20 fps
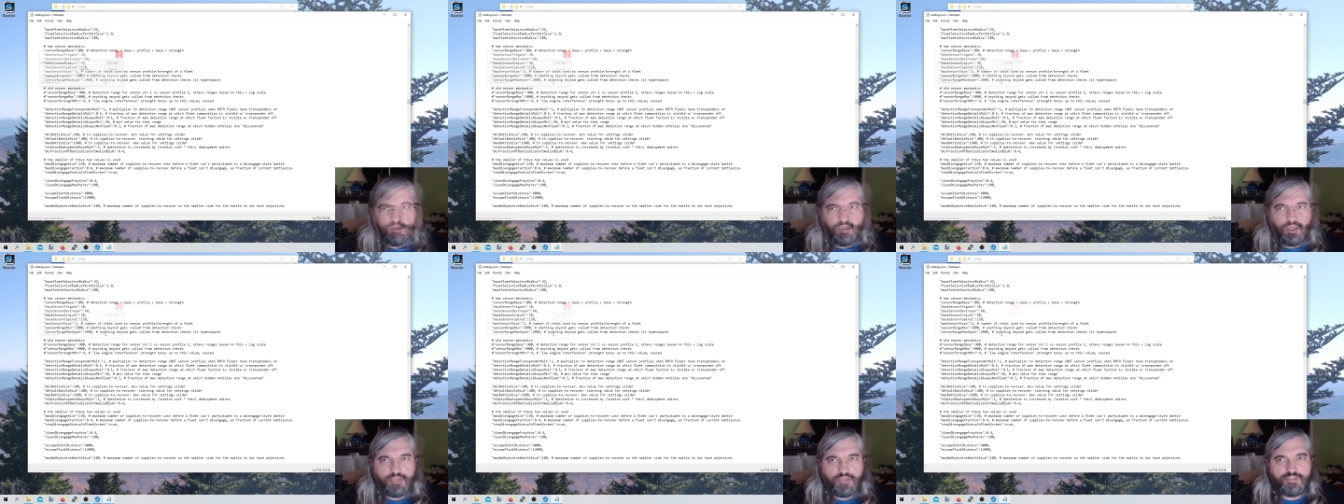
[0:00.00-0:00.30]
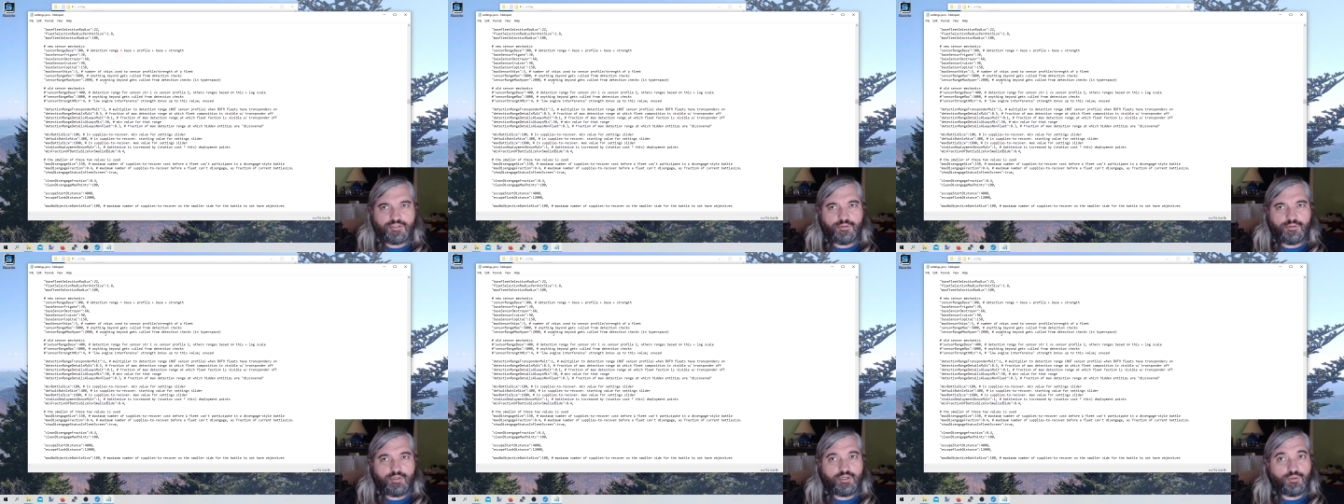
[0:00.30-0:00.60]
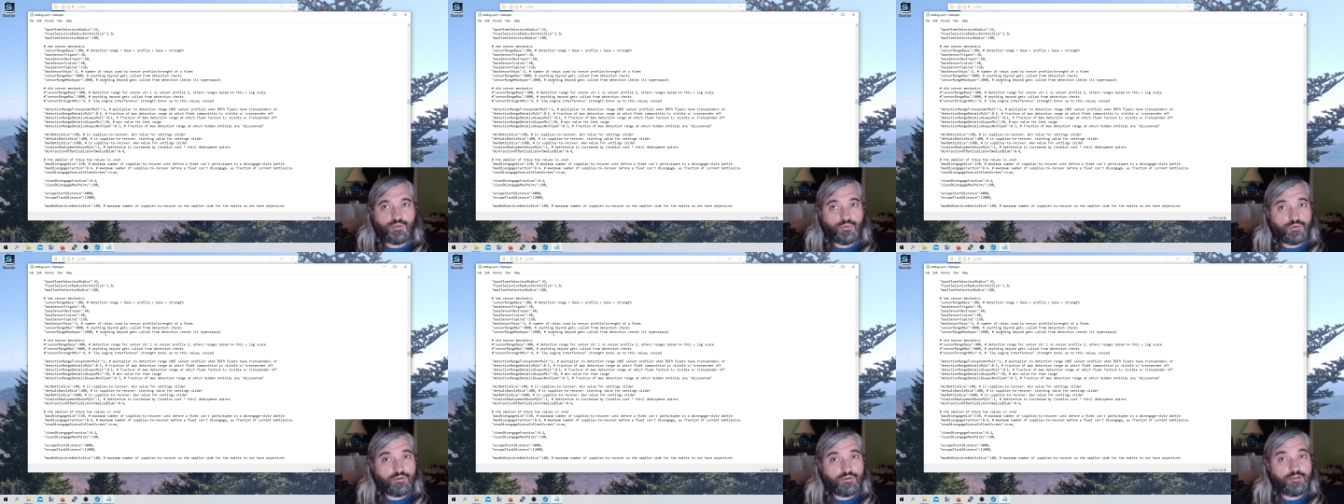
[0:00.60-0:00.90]
Also, in
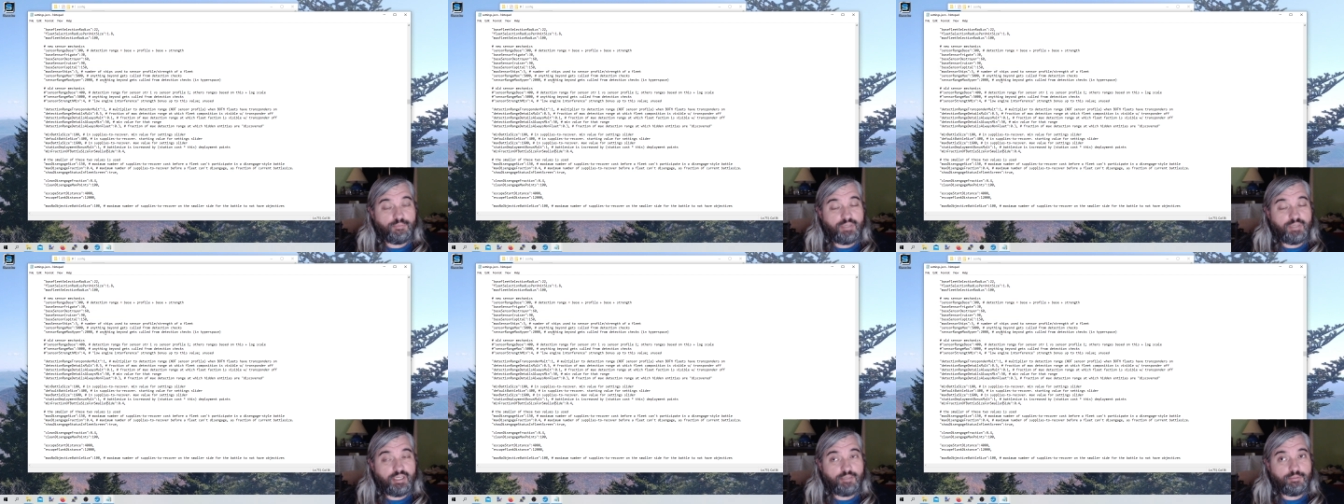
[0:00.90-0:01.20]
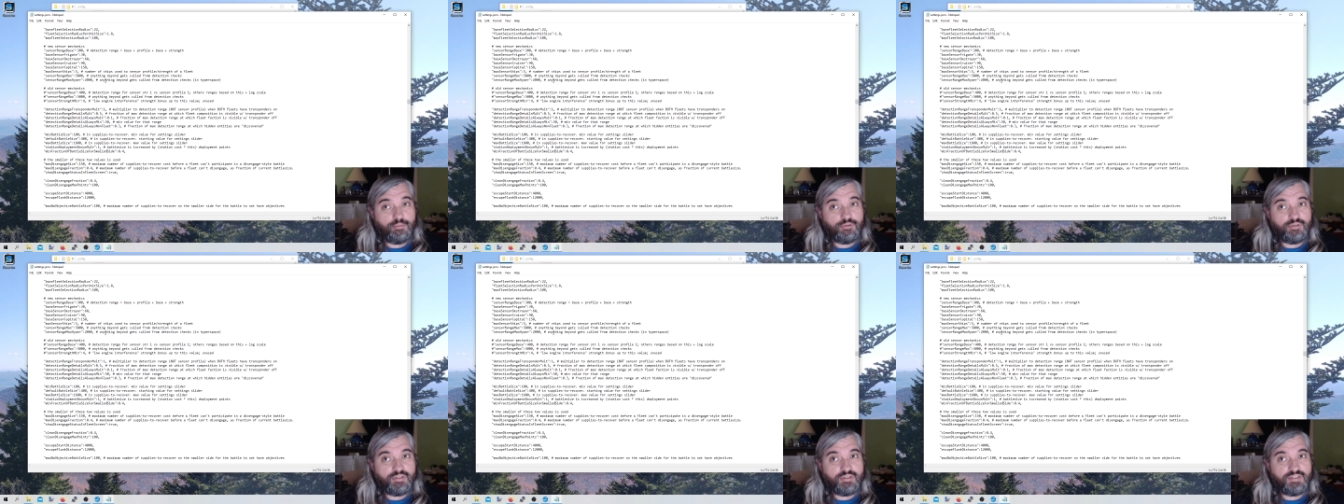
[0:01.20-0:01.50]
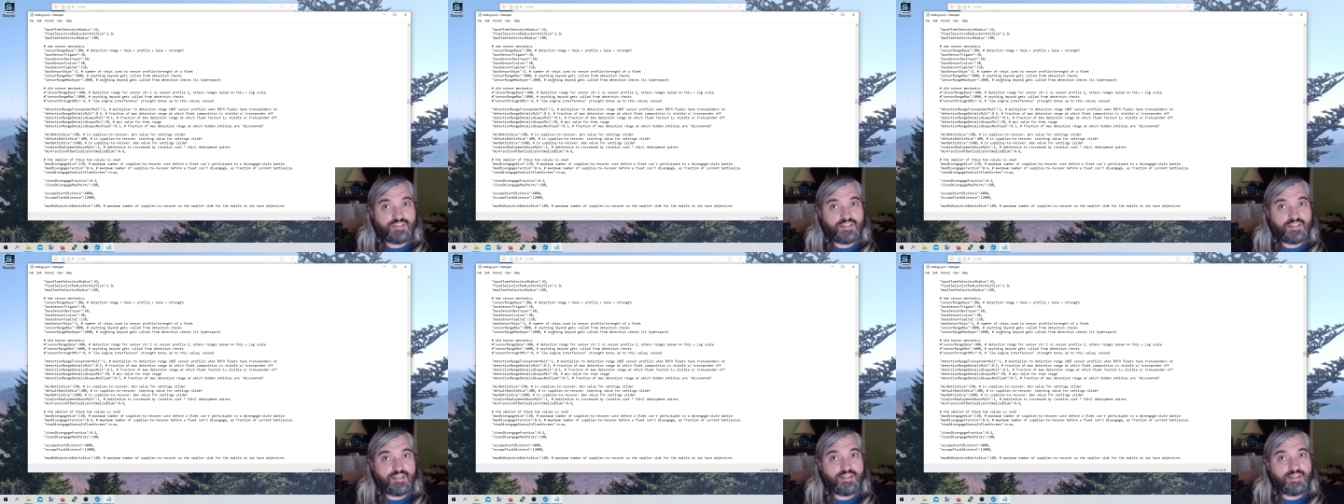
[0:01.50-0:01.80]
order to be able to
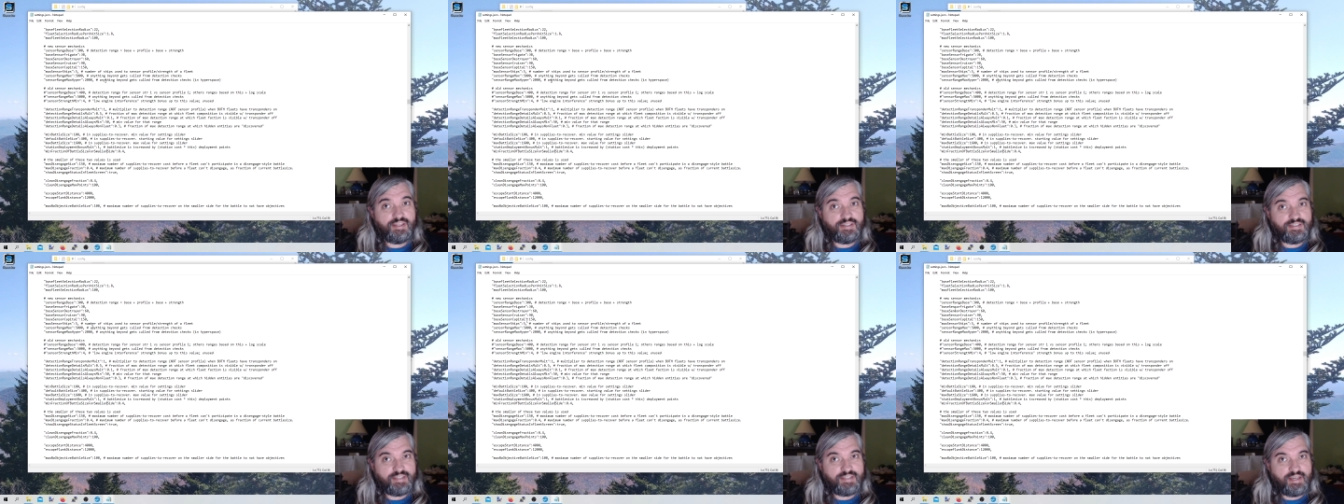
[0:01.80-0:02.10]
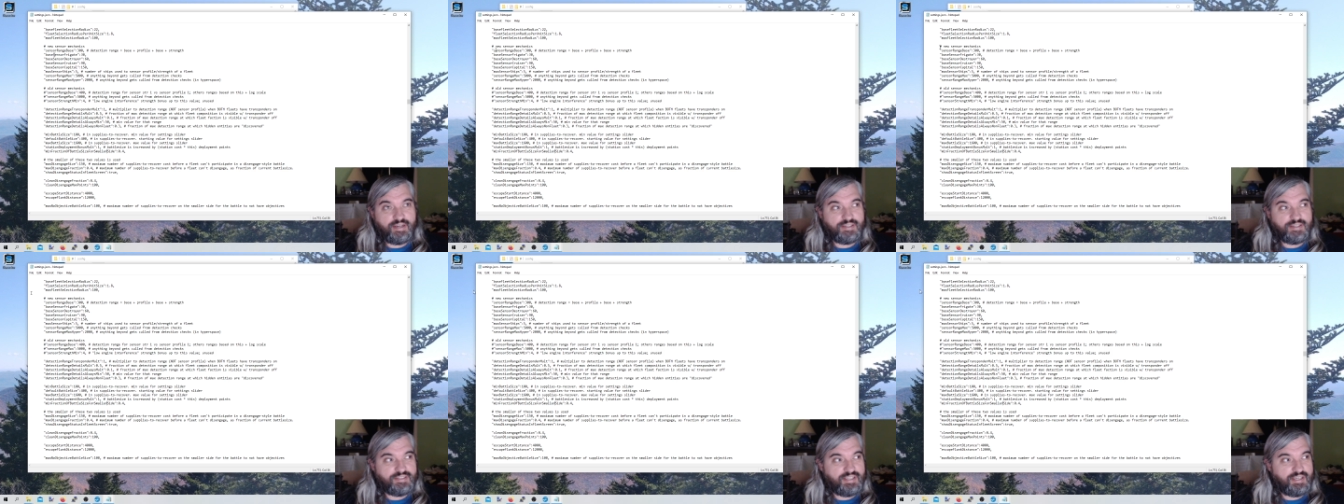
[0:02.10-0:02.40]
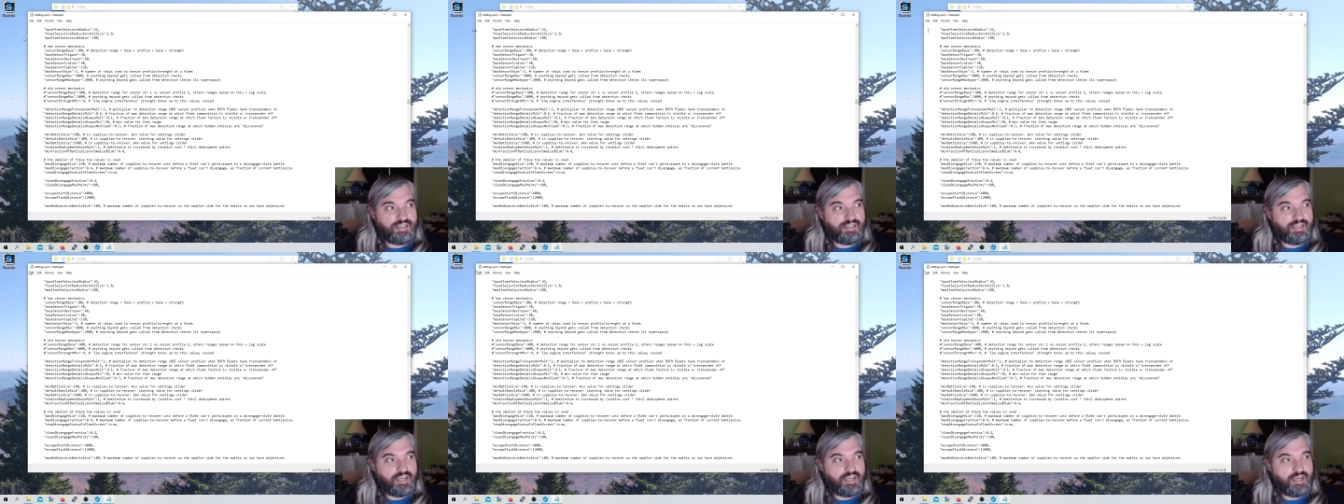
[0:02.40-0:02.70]
see these settings
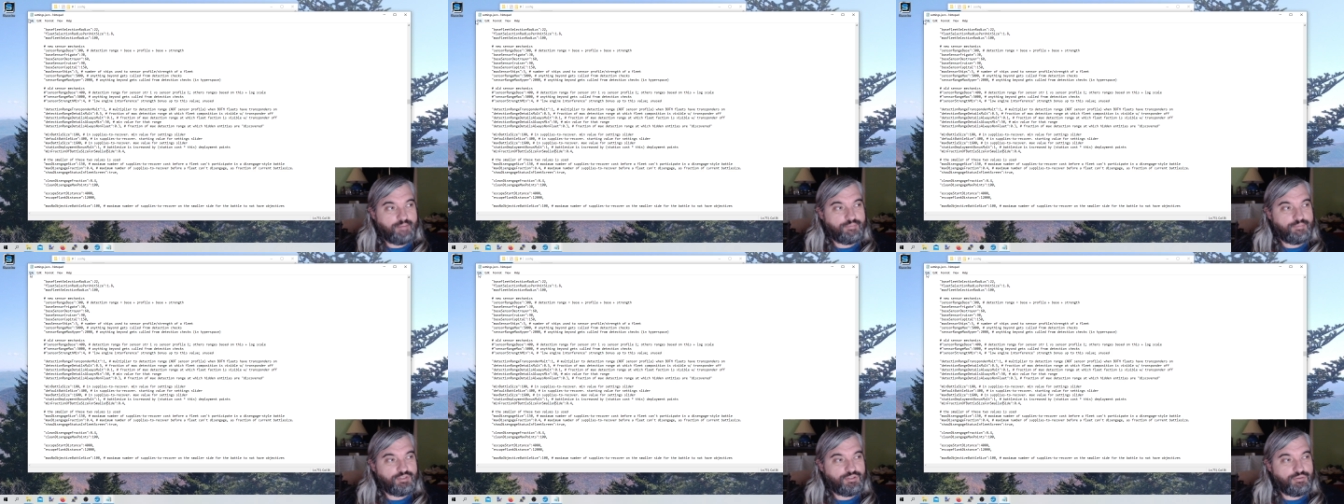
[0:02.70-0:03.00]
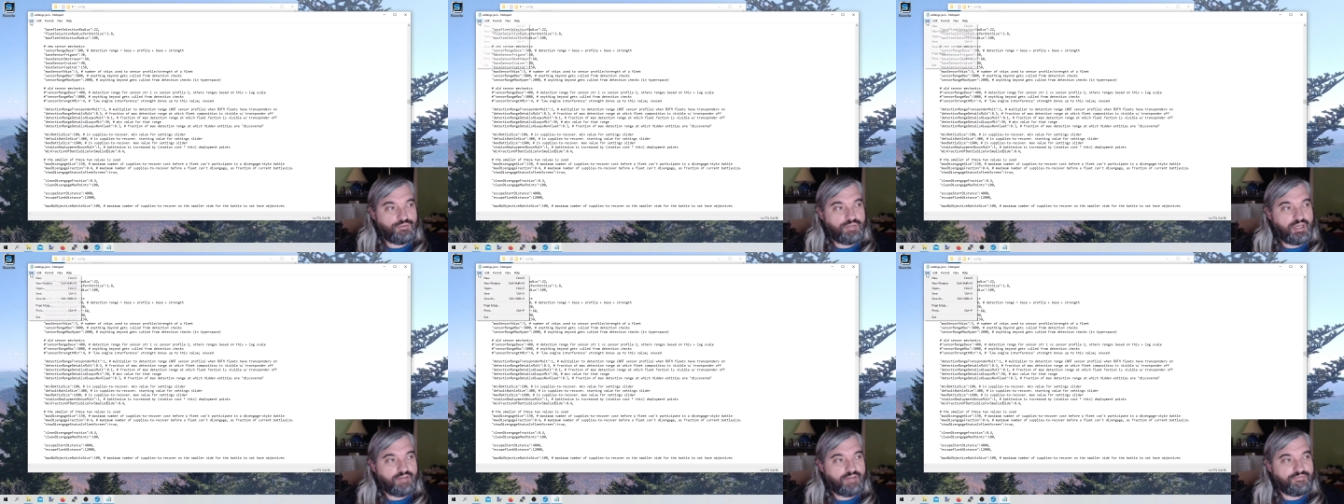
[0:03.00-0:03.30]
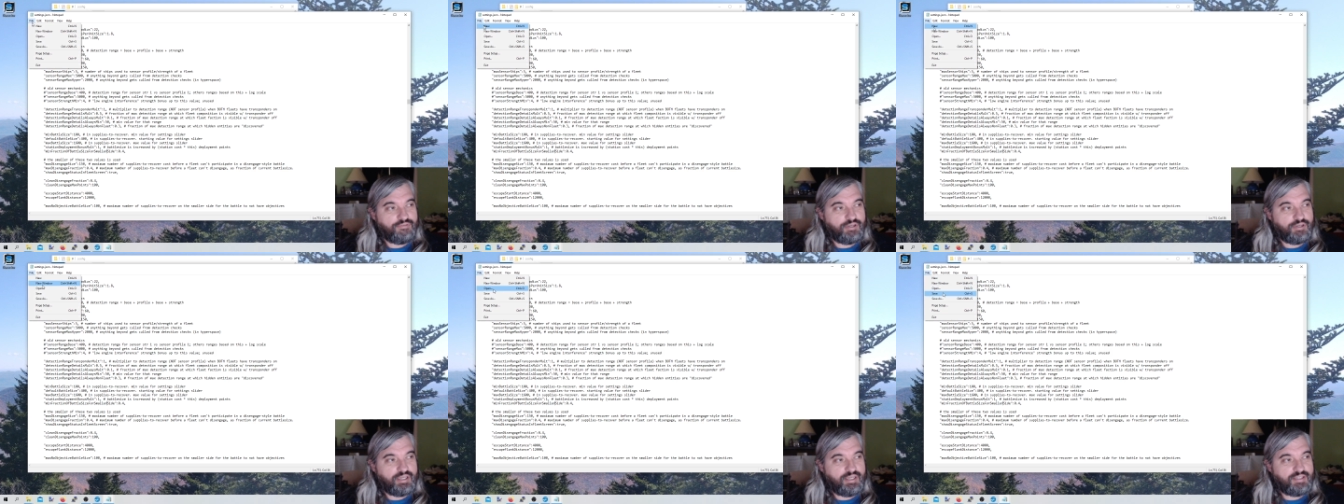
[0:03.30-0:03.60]
in game, do not
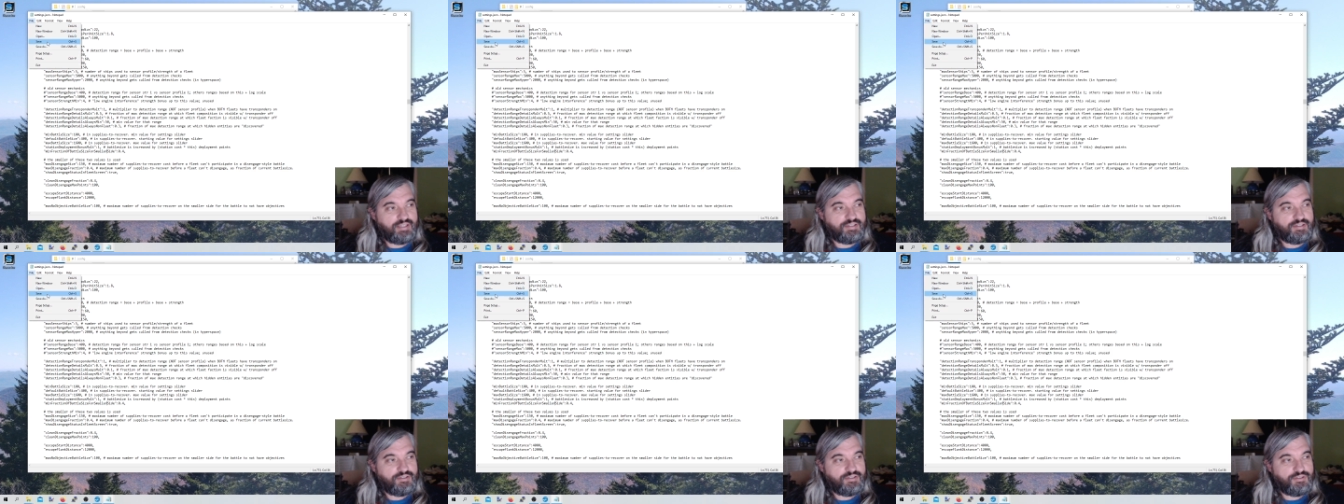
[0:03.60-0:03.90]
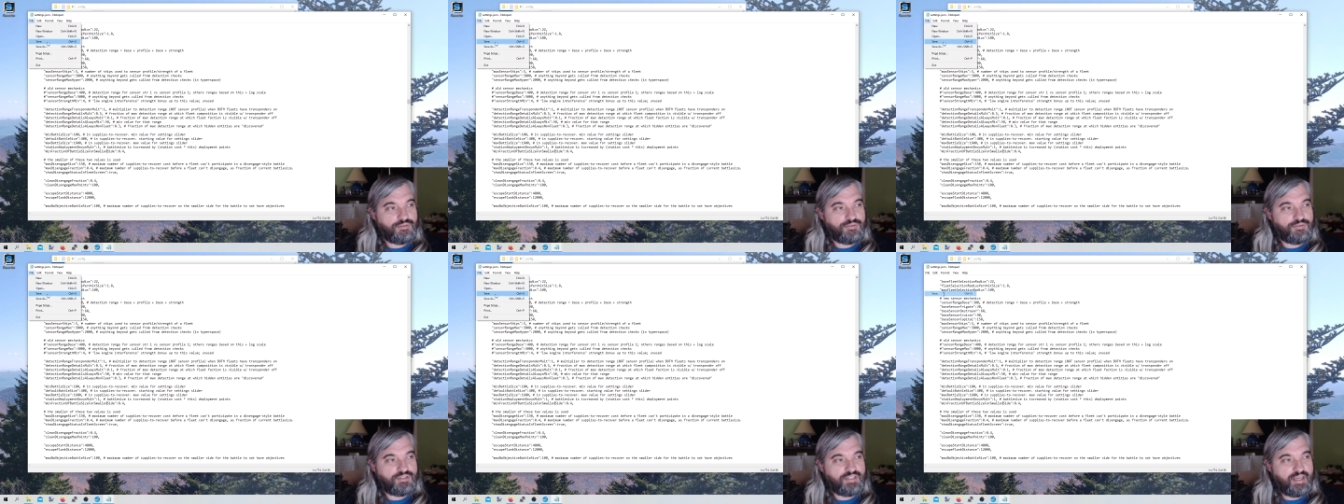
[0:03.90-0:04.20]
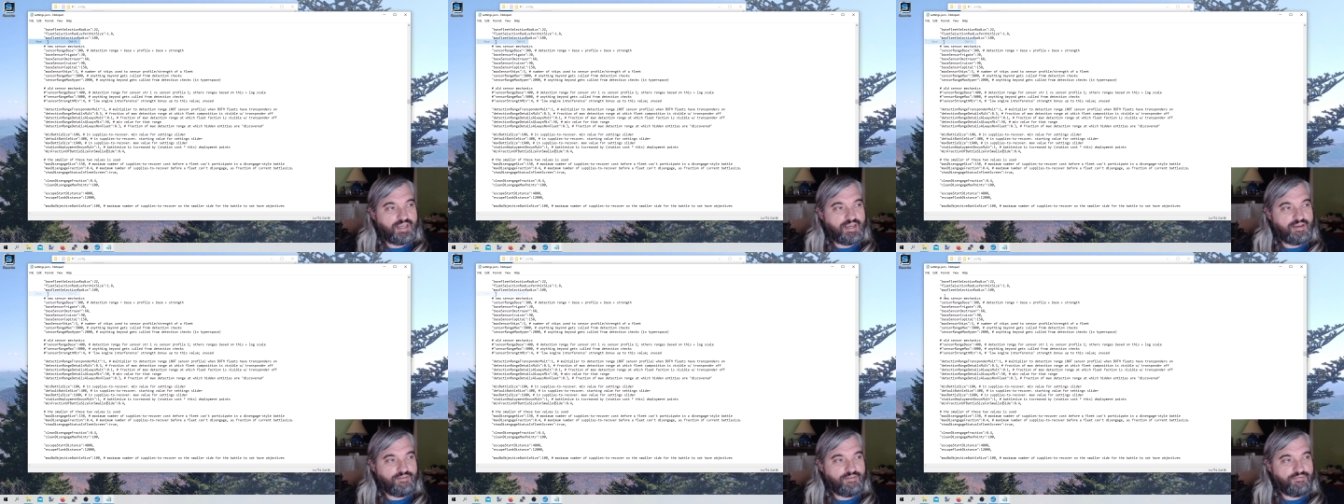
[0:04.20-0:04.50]
forget to
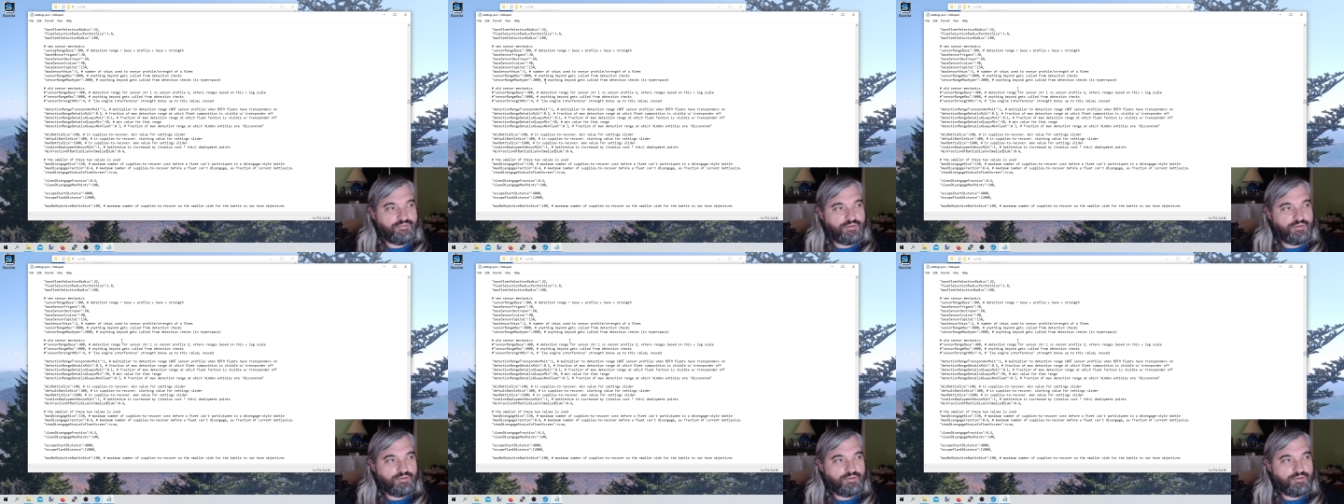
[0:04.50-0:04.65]
save